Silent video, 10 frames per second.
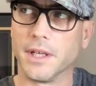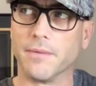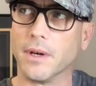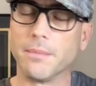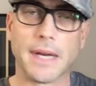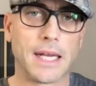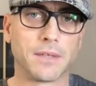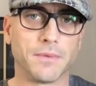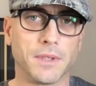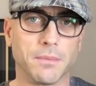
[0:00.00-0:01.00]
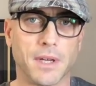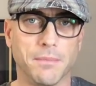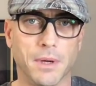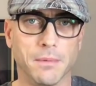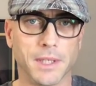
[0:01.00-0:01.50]
give up and ask for some kind of
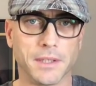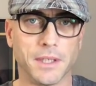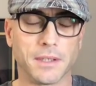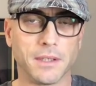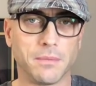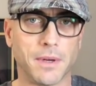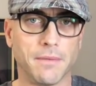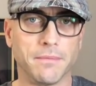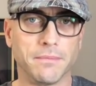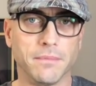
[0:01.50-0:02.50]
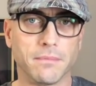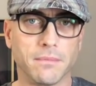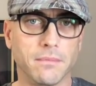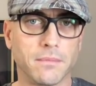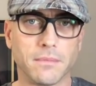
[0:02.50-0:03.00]
public assistance. But I've
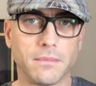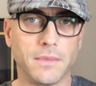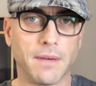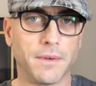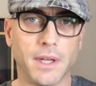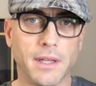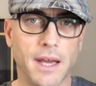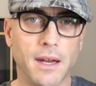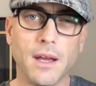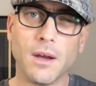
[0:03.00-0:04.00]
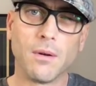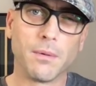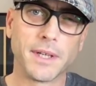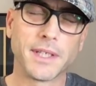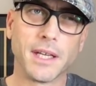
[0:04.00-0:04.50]
never done that. Well,
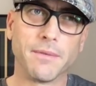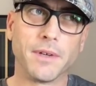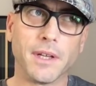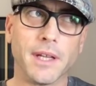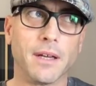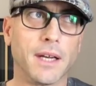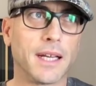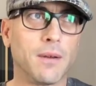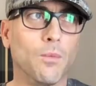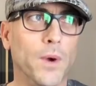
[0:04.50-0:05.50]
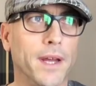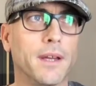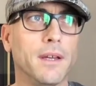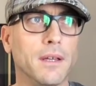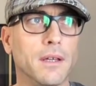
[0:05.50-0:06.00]
when I say I never done that, I got
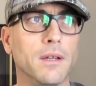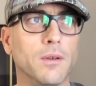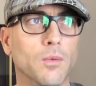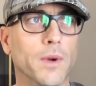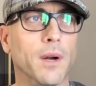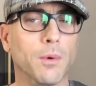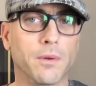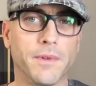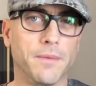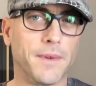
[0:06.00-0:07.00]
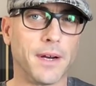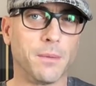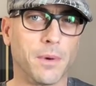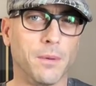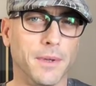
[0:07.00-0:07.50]
WIC when I worked for the fire
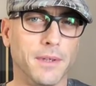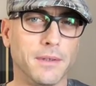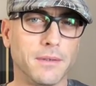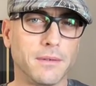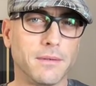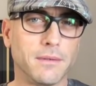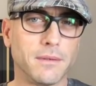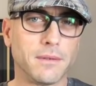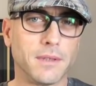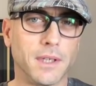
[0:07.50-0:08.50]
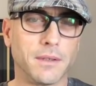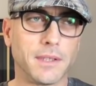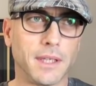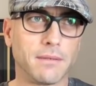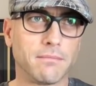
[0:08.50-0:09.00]
department. I was
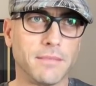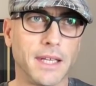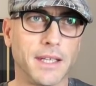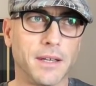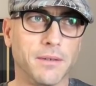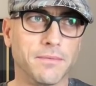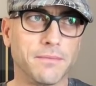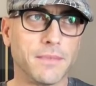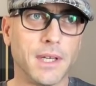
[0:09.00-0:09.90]
take take care of